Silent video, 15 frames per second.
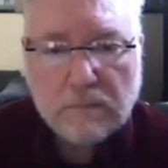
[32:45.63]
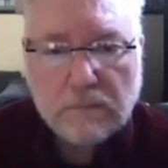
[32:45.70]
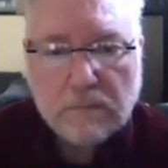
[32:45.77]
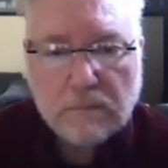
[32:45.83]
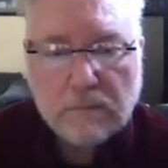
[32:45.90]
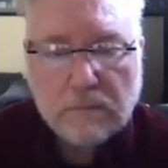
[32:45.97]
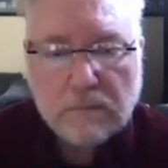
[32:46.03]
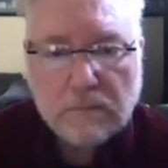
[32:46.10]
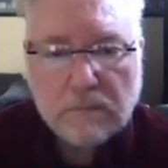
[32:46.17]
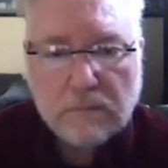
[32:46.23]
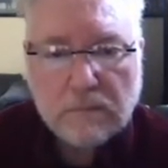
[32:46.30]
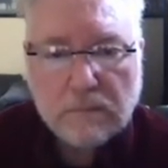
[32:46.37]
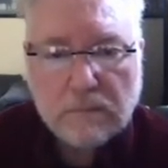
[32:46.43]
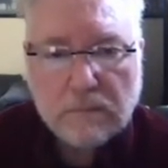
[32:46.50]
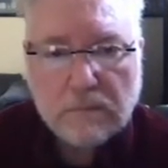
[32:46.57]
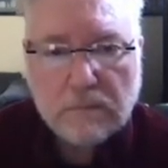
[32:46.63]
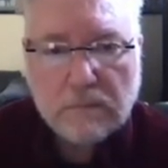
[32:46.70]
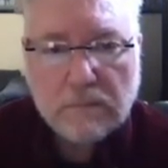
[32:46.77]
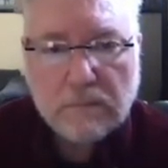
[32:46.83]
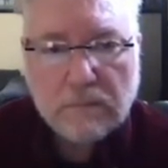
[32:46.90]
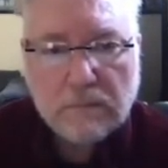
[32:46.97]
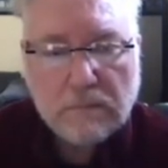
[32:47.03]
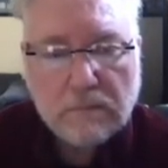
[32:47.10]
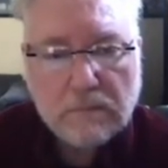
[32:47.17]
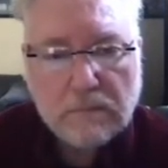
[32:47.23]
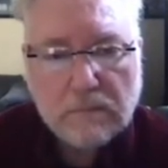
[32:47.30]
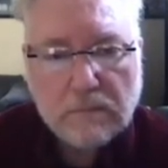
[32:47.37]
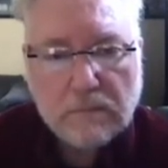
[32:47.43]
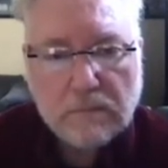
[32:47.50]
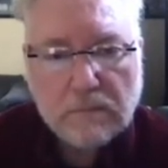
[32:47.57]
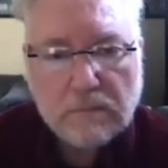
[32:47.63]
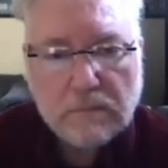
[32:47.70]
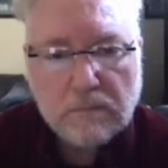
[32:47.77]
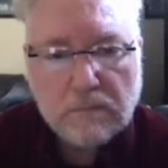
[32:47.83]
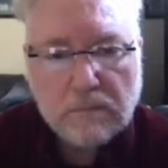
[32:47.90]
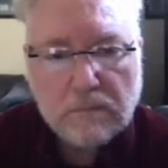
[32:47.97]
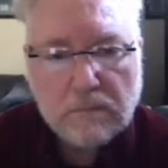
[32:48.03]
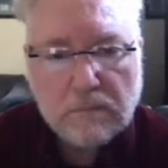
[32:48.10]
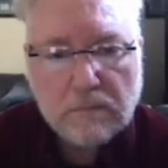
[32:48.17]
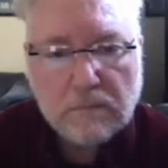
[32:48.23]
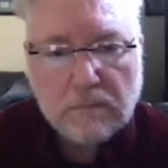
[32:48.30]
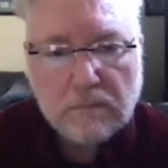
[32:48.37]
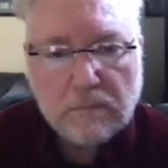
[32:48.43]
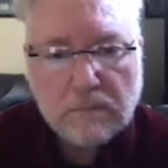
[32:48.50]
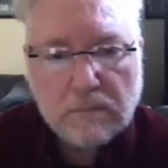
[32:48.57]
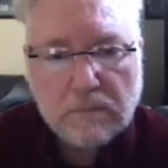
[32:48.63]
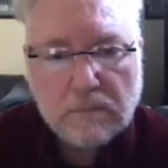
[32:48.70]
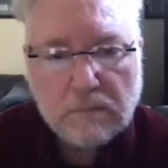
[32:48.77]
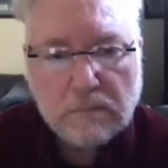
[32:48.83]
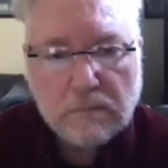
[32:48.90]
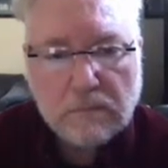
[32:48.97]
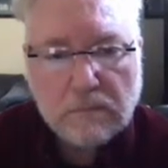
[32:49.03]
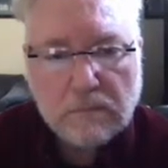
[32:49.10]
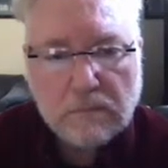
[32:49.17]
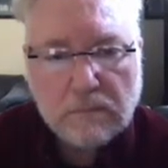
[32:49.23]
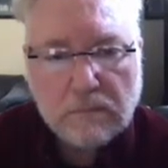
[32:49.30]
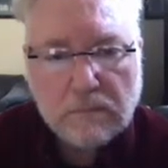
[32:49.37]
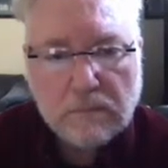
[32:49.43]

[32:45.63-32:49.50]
The person shown says nothing.